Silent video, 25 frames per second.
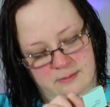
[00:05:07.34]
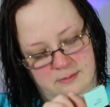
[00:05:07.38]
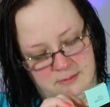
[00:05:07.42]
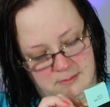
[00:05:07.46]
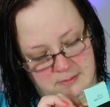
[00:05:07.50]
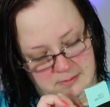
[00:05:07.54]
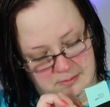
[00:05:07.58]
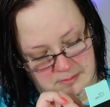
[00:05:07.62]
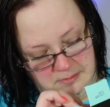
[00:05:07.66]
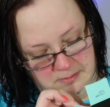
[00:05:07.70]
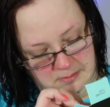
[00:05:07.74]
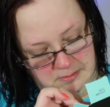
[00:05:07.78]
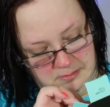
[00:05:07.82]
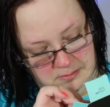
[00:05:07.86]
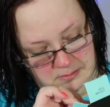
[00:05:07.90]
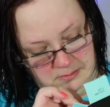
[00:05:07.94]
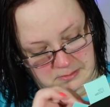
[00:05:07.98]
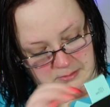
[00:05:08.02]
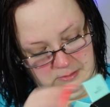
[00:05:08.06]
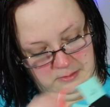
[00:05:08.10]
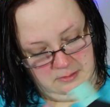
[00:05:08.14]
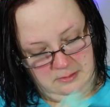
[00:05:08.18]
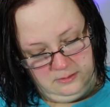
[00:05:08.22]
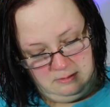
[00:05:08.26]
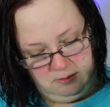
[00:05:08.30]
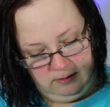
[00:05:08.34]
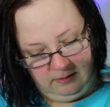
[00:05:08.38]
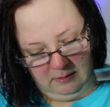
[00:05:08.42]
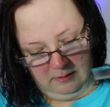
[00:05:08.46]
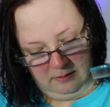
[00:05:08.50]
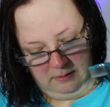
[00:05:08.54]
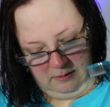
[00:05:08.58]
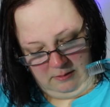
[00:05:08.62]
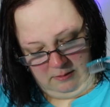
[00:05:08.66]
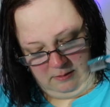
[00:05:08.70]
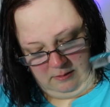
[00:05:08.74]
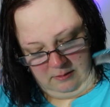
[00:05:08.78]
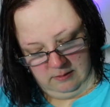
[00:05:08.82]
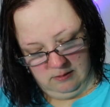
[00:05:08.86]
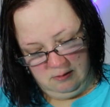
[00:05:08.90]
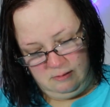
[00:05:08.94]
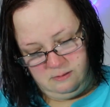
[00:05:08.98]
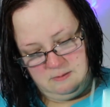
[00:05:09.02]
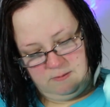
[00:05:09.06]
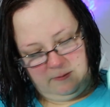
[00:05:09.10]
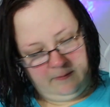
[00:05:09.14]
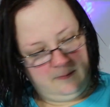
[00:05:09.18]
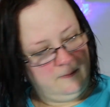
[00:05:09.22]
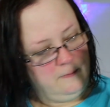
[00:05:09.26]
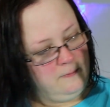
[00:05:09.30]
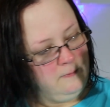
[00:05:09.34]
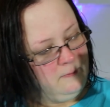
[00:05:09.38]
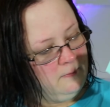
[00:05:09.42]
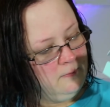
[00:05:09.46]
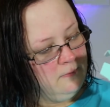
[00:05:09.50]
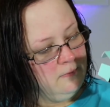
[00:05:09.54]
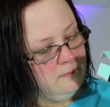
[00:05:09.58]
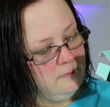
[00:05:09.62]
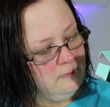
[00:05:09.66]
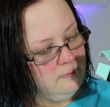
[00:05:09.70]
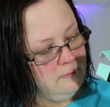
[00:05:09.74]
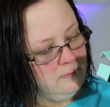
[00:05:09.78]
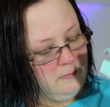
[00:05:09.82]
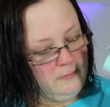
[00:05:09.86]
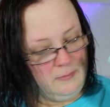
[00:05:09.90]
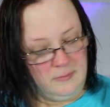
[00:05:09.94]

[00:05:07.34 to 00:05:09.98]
(silence)